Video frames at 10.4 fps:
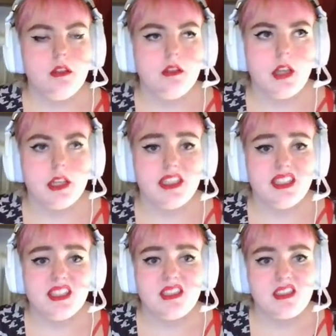
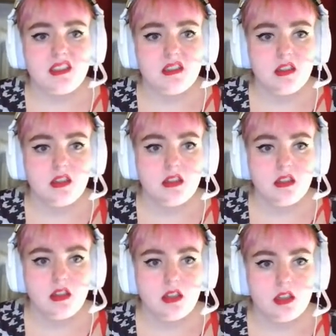90s,
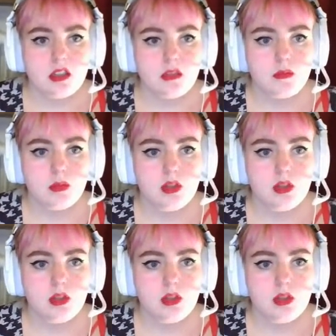and